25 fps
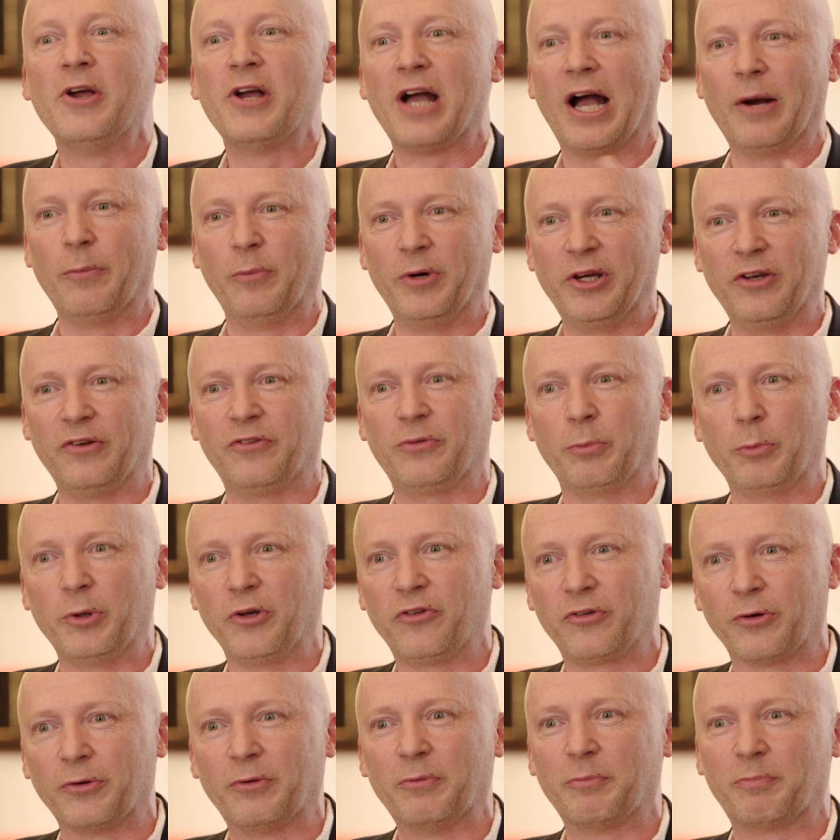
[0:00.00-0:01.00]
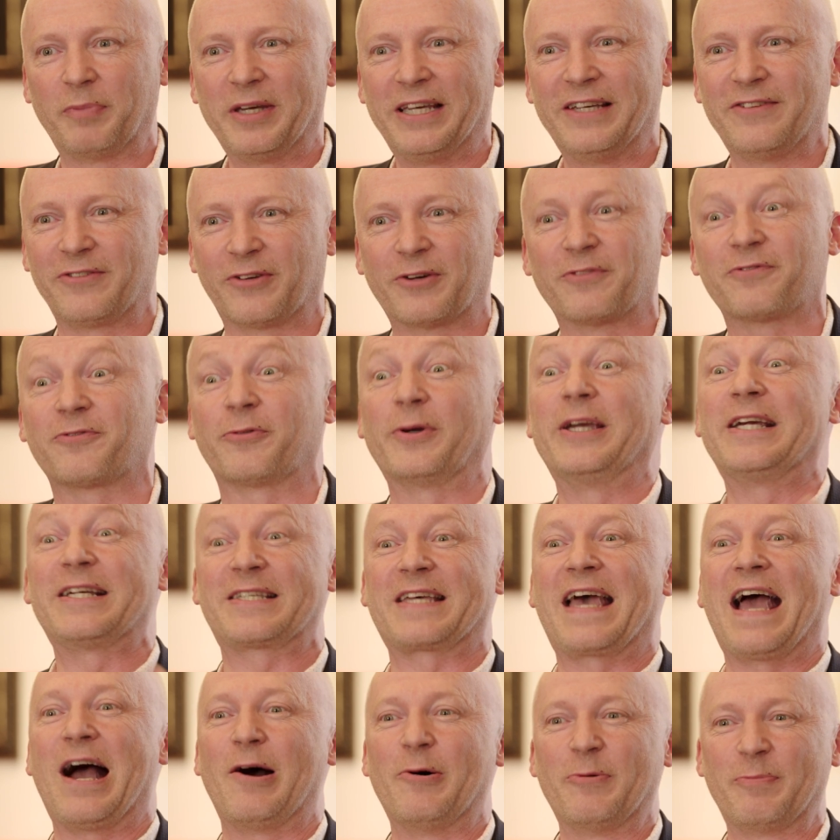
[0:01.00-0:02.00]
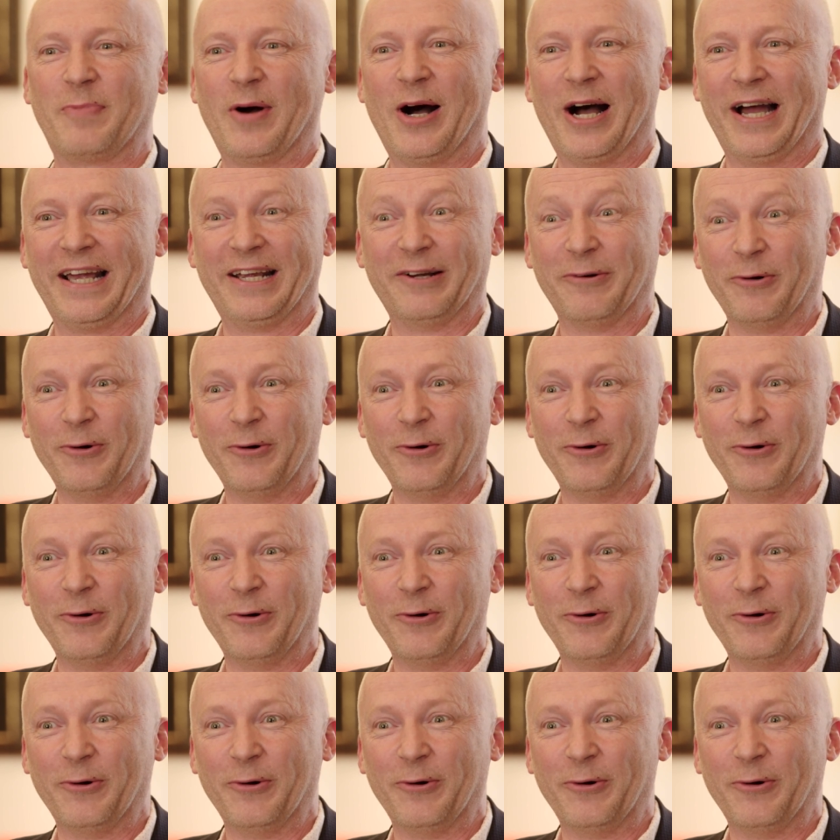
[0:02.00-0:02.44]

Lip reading: and we shouldn't be sort of freaked out by